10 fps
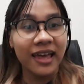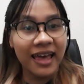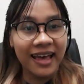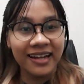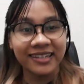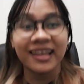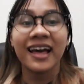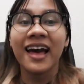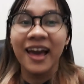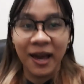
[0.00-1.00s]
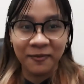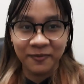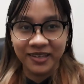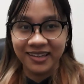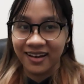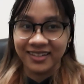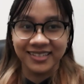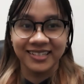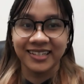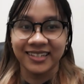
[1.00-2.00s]
and Happy
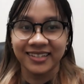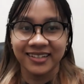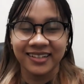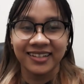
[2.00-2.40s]
gardening!